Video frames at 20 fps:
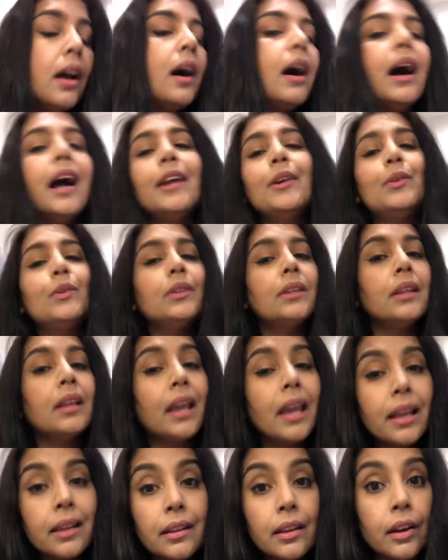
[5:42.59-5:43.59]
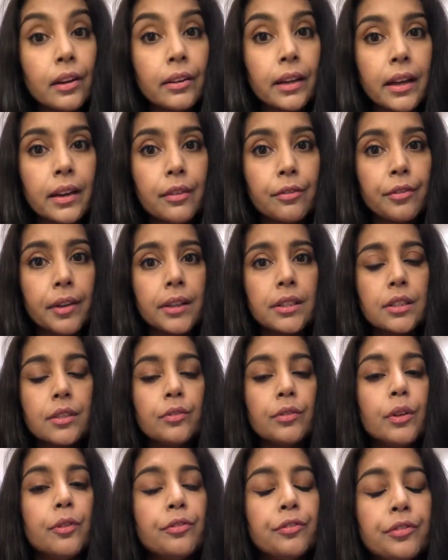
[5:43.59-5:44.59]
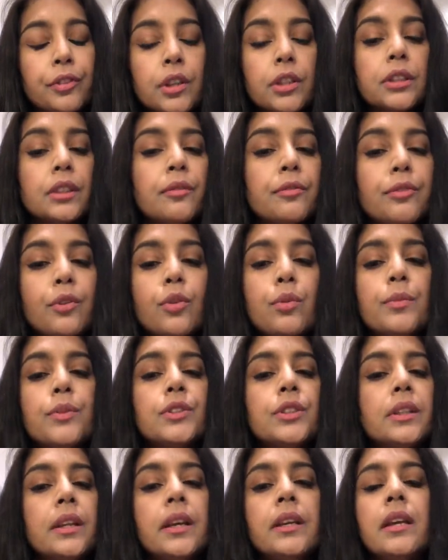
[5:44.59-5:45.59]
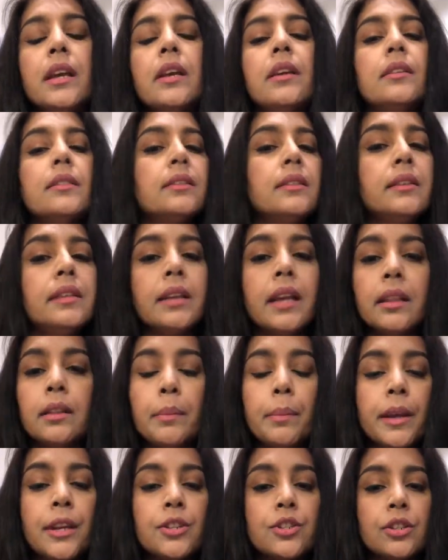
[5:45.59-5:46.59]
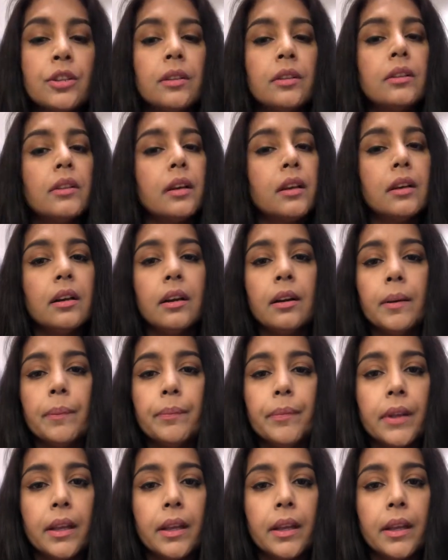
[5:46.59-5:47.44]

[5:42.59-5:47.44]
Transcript: I don't think they are that effective. The first and foremost thing is get the patient um,